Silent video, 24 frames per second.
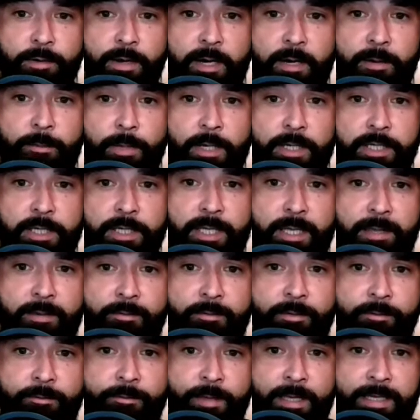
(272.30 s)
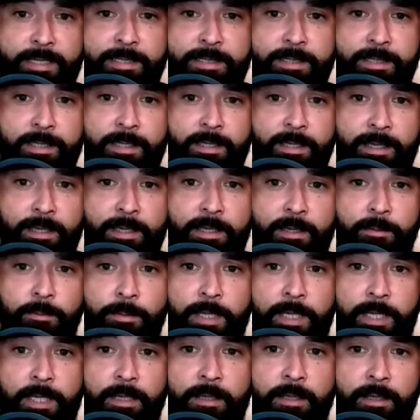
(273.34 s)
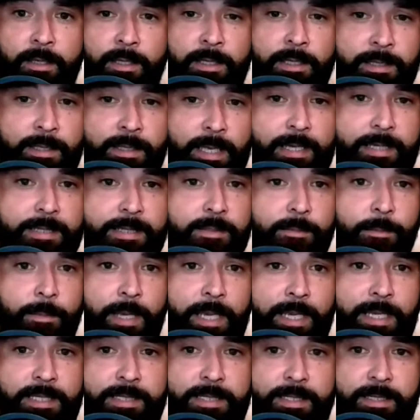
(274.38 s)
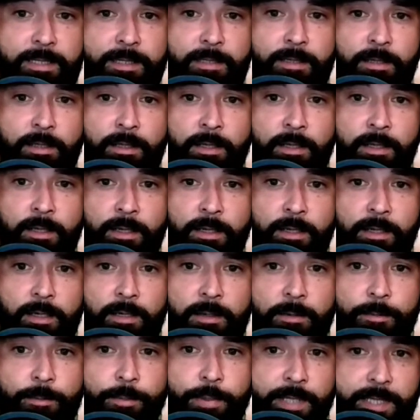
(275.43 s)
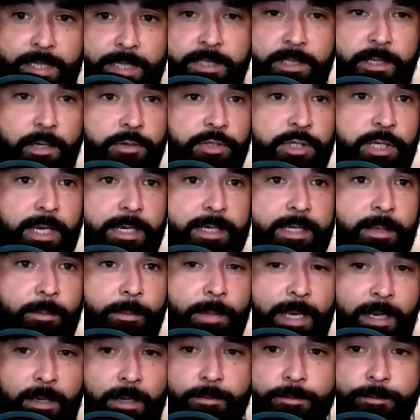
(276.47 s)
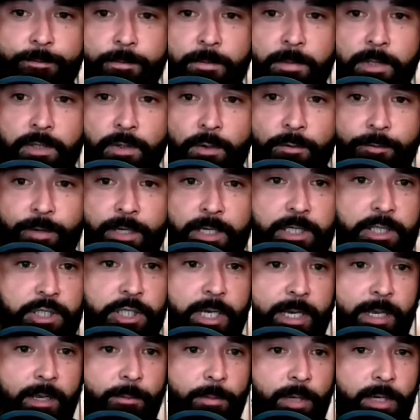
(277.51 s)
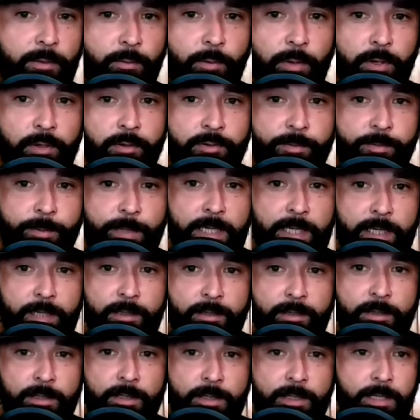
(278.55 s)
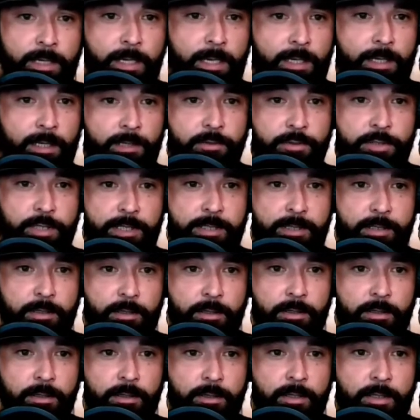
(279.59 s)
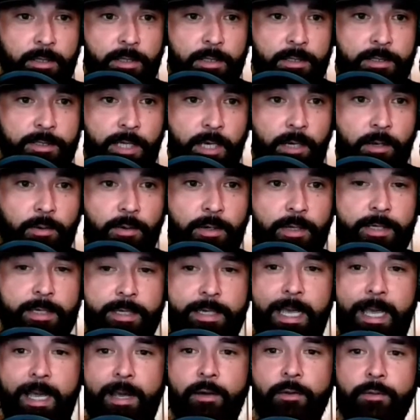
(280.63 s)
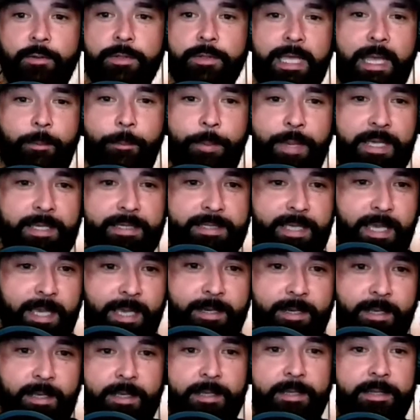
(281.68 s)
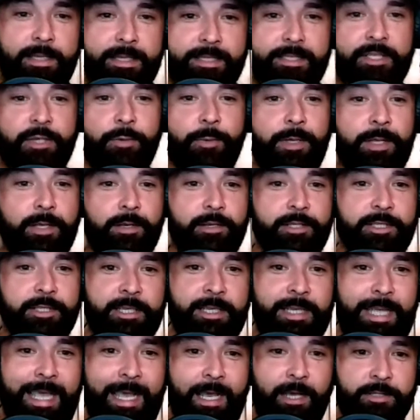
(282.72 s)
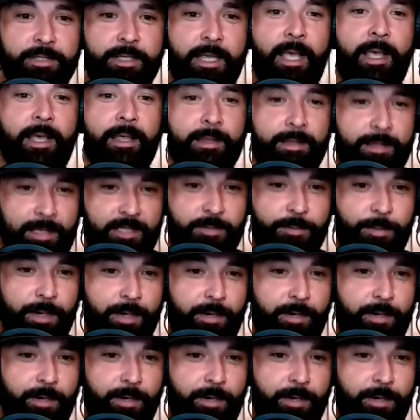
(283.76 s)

very much. They have invested in me. That is amazing. Please go check them out. Don't forget to check out Muddy Waters Media. Hello, Jessica. So now, with that being said, Liz Terwilliger is in the house. Let's